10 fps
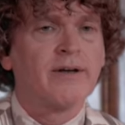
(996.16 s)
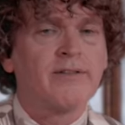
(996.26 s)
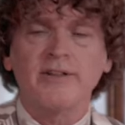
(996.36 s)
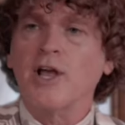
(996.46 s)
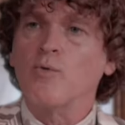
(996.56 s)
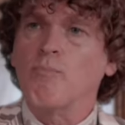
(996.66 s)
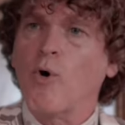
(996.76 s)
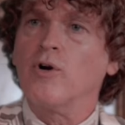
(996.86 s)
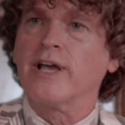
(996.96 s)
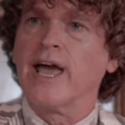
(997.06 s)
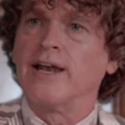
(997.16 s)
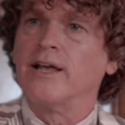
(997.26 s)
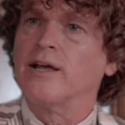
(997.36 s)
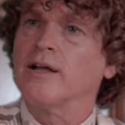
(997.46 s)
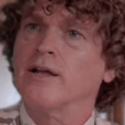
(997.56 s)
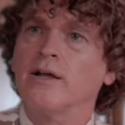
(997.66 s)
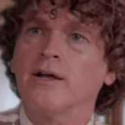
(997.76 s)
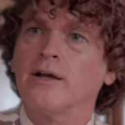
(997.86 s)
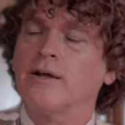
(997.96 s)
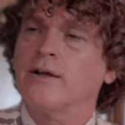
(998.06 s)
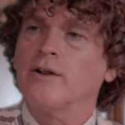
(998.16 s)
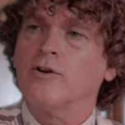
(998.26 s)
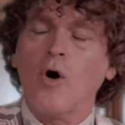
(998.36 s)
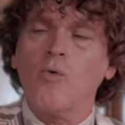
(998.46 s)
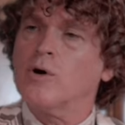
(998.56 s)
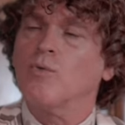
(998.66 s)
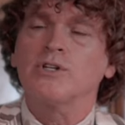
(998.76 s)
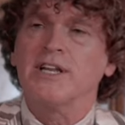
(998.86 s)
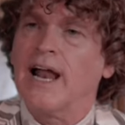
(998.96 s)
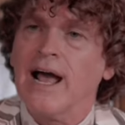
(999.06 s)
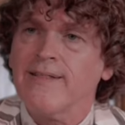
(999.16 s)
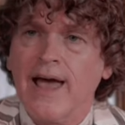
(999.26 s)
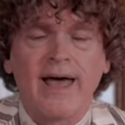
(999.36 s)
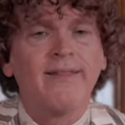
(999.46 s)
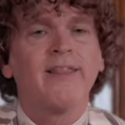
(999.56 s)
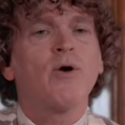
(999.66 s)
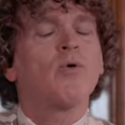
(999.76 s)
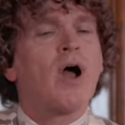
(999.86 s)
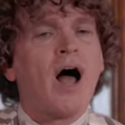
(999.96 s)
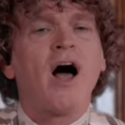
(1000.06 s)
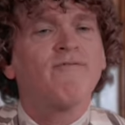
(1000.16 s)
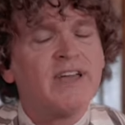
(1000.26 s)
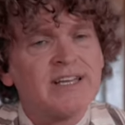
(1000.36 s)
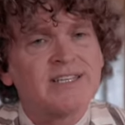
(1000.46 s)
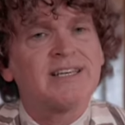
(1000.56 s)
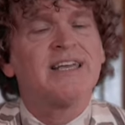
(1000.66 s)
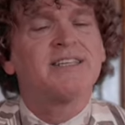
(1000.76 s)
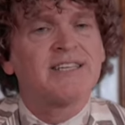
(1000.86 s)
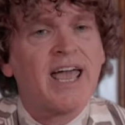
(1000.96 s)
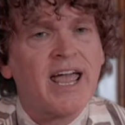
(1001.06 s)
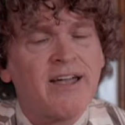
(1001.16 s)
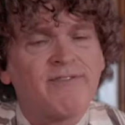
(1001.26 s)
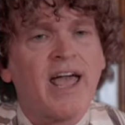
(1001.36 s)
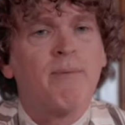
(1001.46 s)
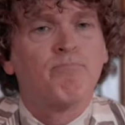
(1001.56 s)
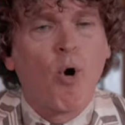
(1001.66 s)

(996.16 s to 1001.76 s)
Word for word: that they were born again? No one would deny that. They were obviously saved and